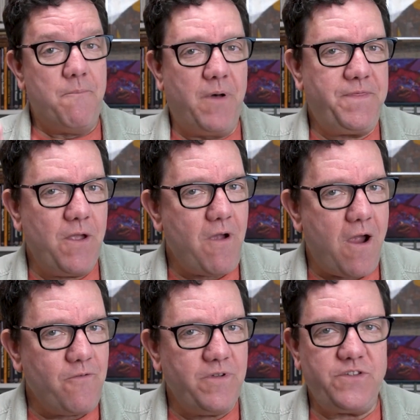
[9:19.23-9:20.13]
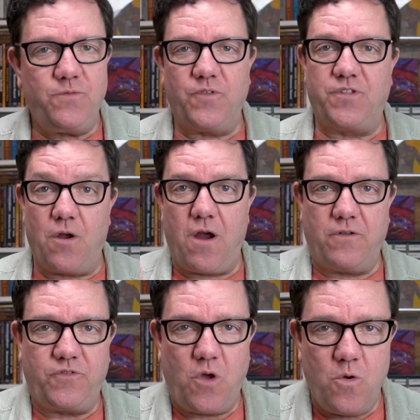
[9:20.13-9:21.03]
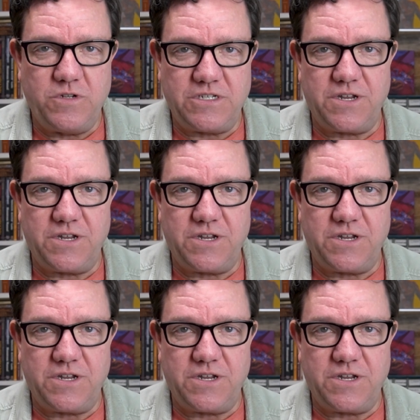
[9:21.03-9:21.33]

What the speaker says: But there are rituals. There are toasts